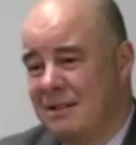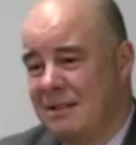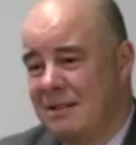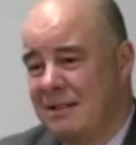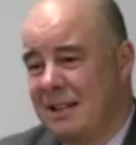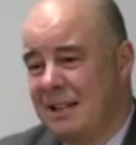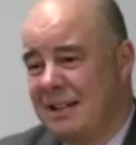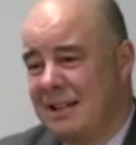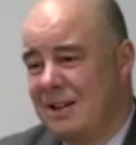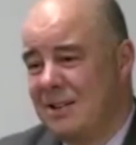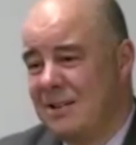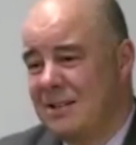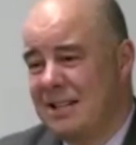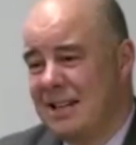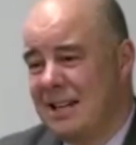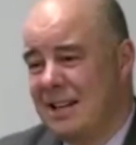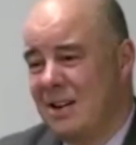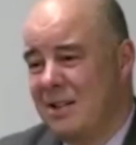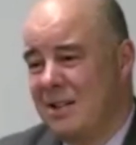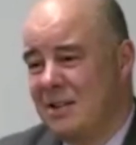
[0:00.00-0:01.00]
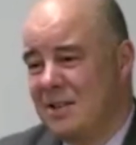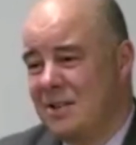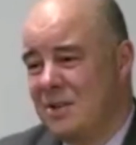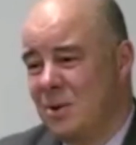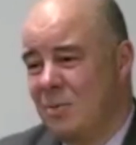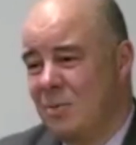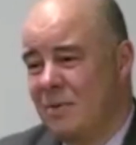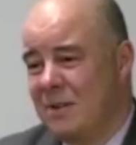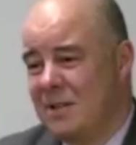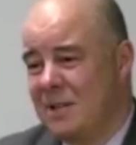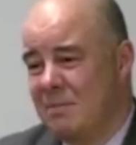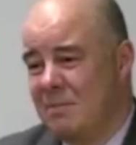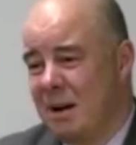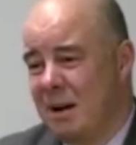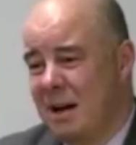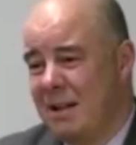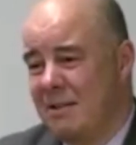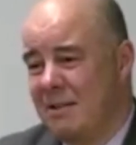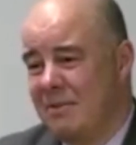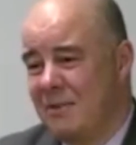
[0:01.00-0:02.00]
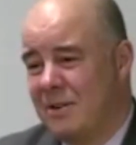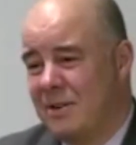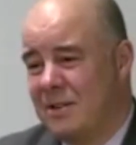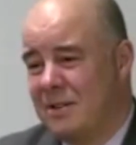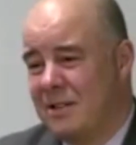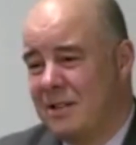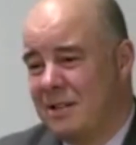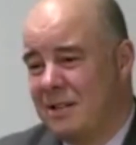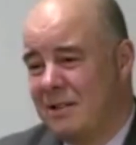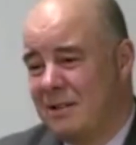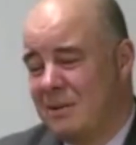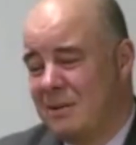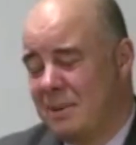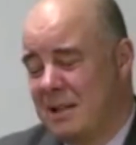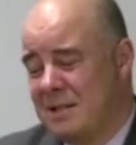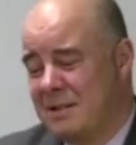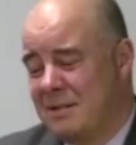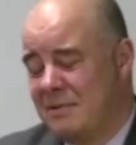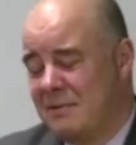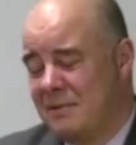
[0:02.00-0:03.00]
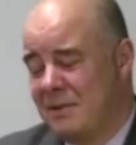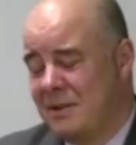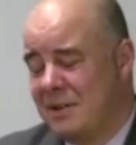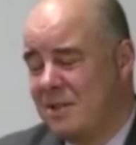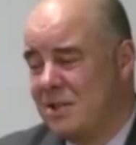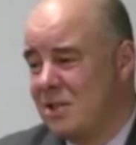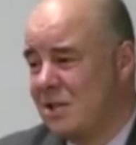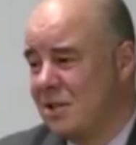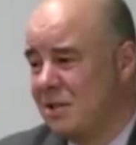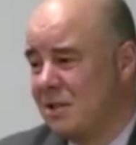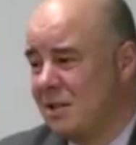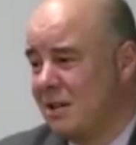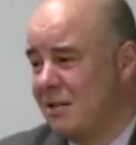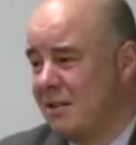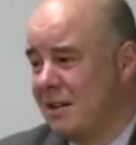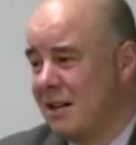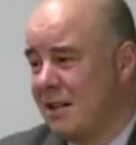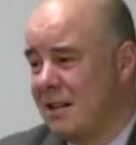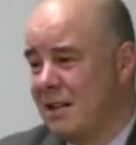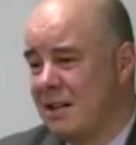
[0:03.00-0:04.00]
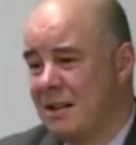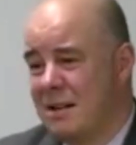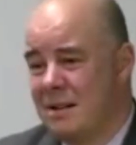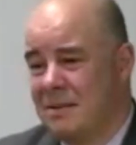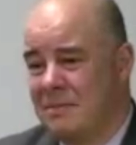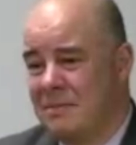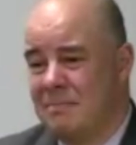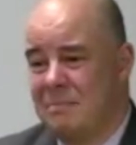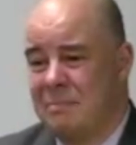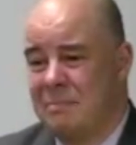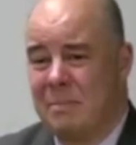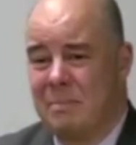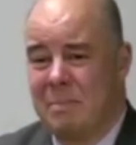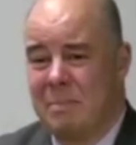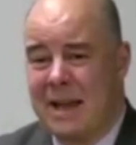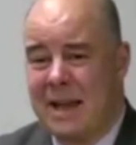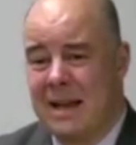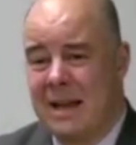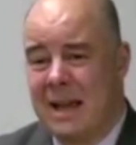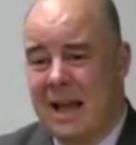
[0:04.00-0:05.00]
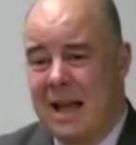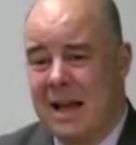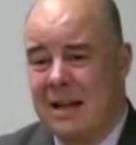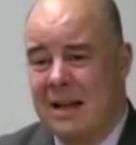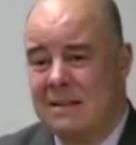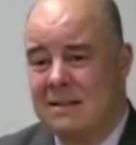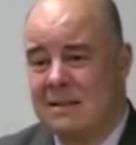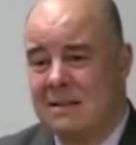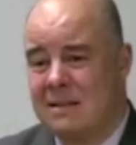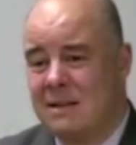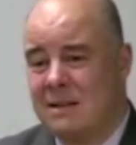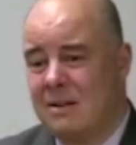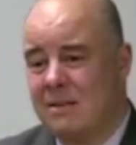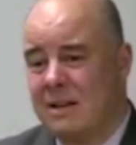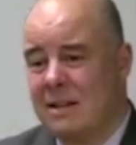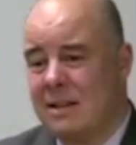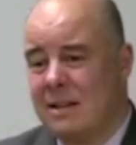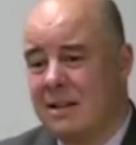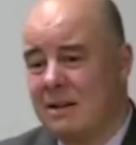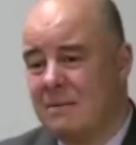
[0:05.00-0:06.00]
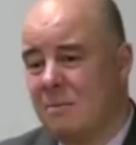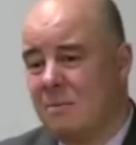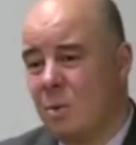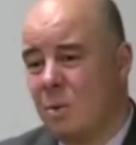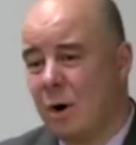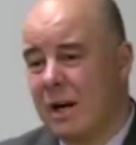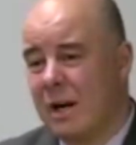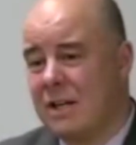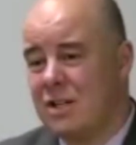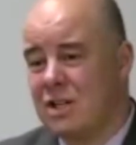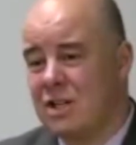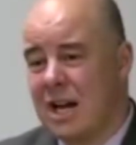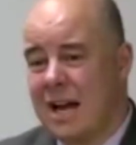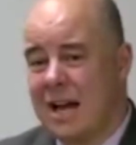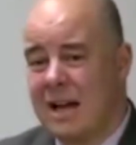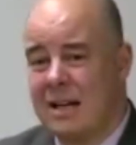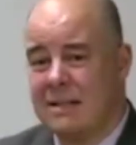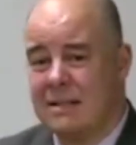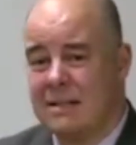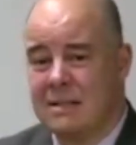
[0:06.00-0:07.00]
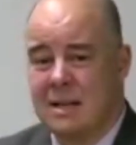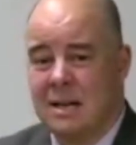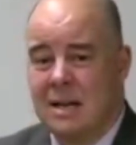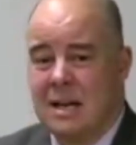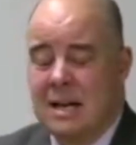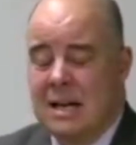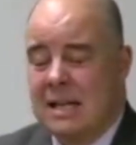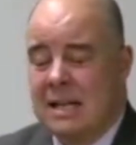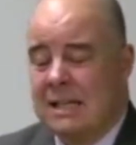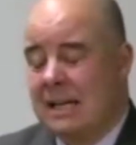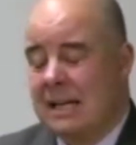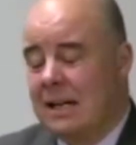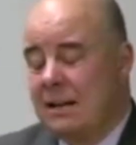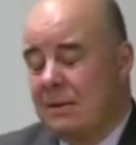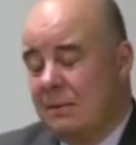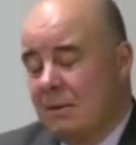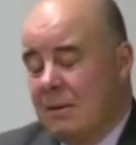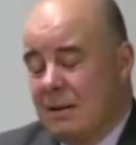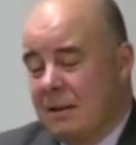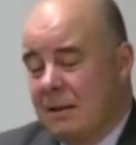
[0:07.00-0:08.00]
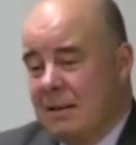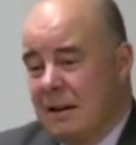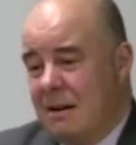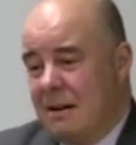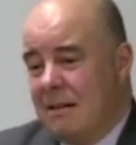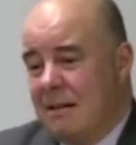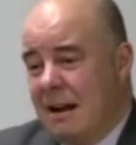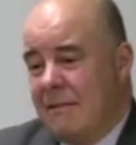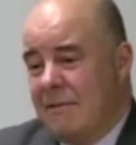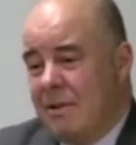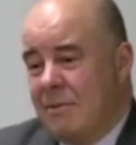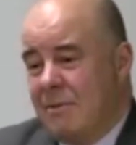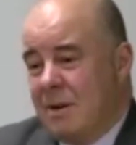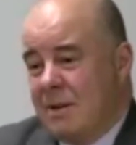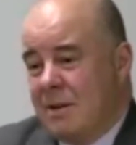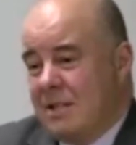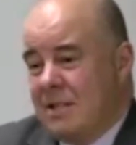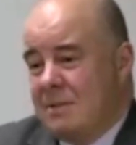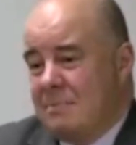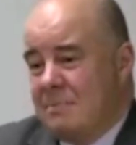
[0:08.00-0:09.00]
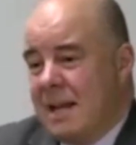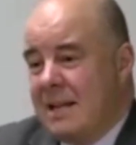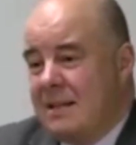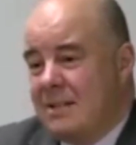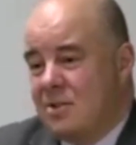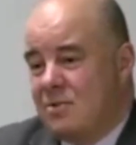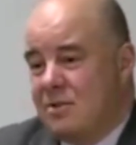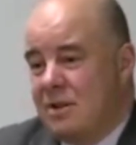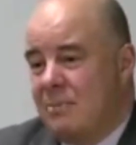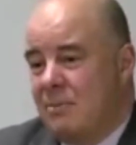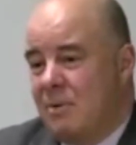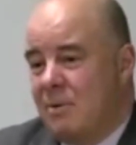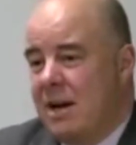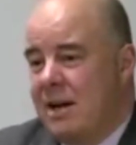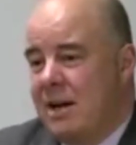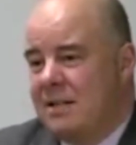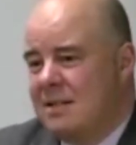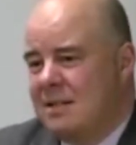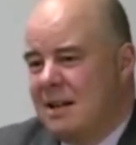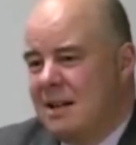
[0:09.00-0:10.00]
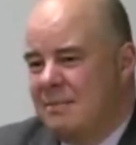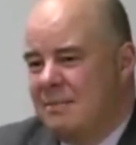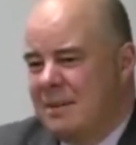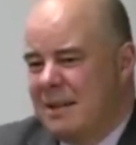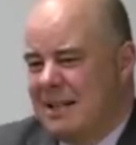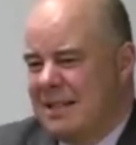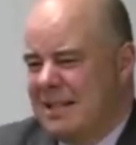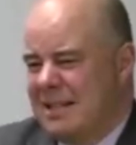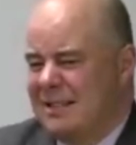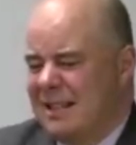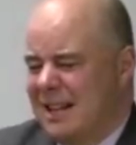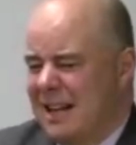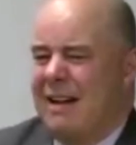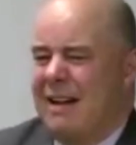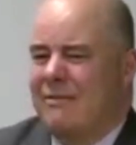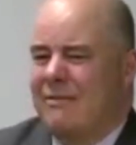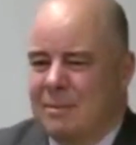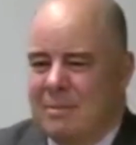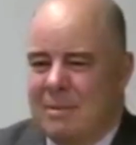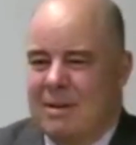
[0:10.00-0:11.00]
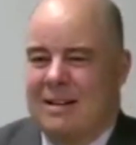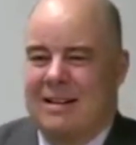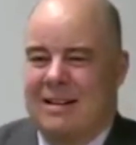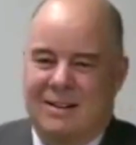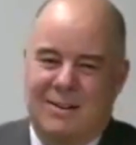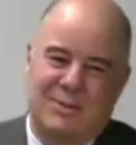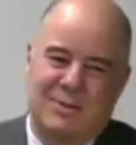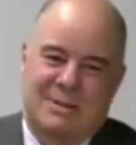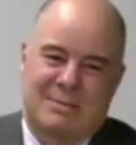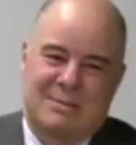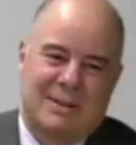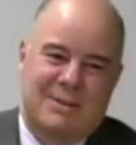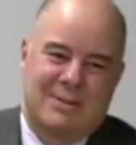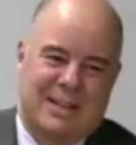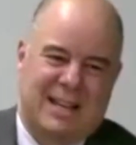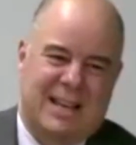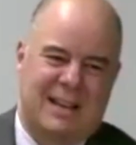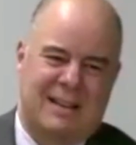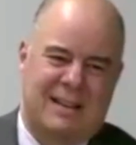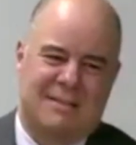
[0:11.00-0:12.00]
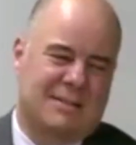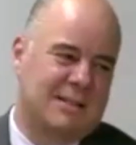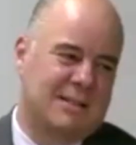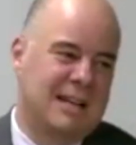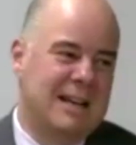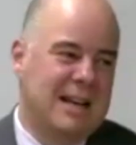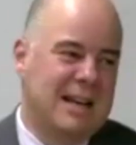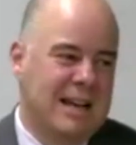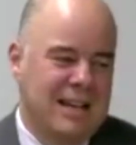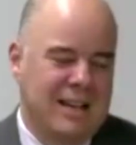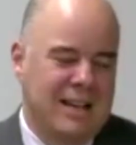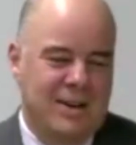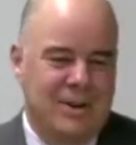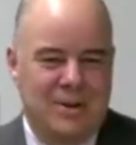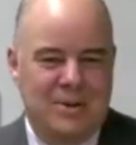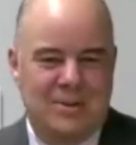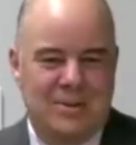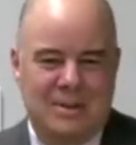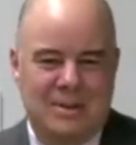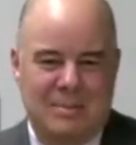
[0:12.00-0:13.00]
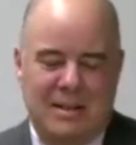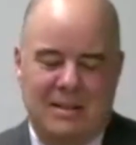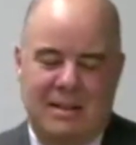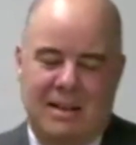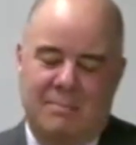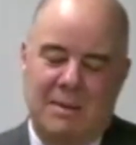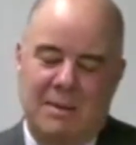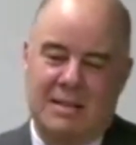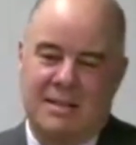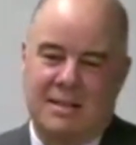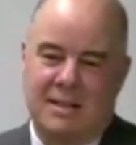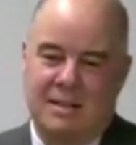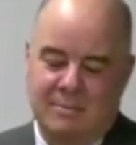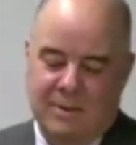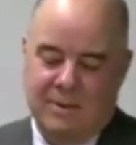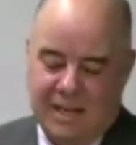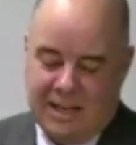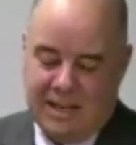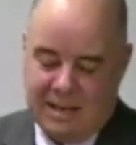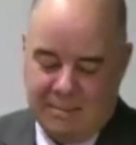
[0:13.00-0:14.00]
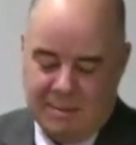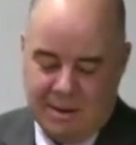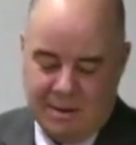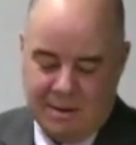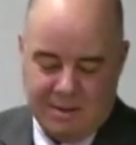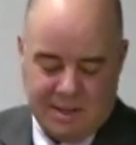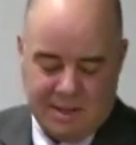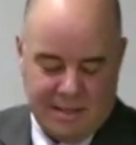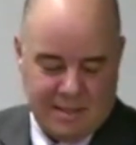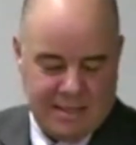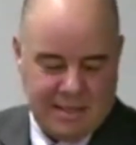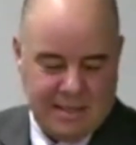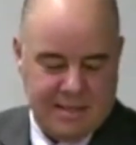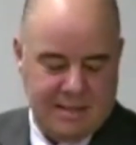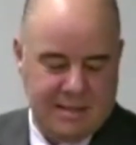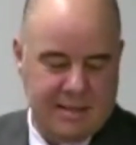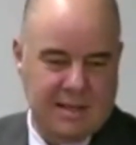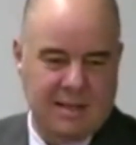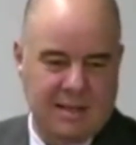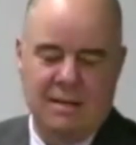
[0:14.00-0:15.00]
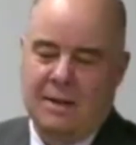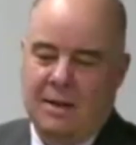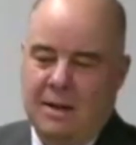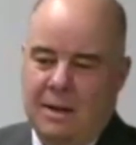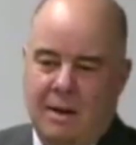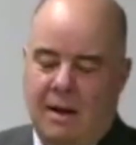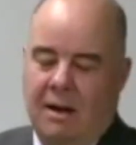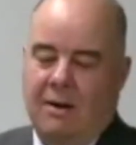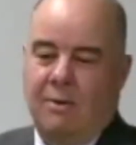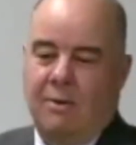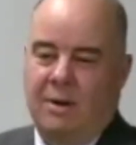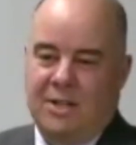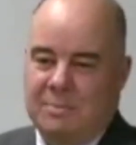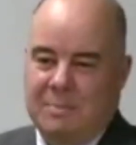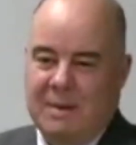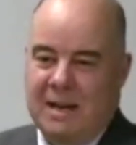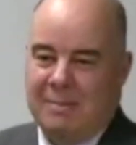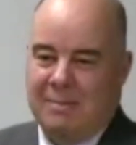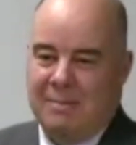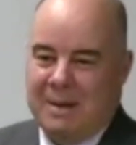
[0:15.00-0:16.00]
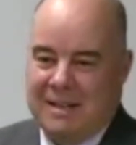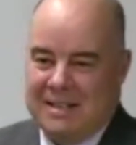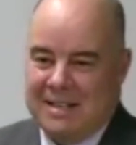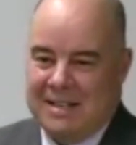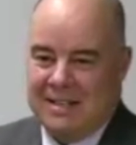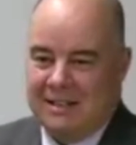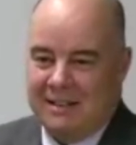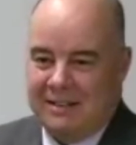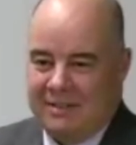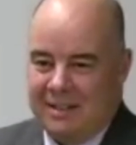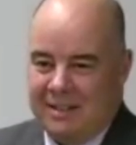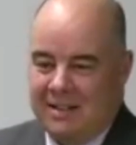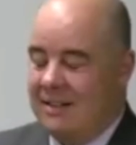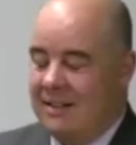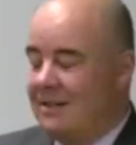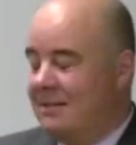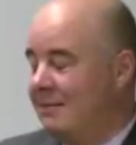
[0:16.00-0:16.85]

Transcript: Like, they're sitting on the sofa to buy the piece of furniture. They're in the bank ads. They're in the mortgage ads. Like, they're everywhere, just mainstream, right? It's not a big deal. Like, everybody knows somebody's gay. It used to be like my son, when he came out, he says, I don't want you to make a big deal of it.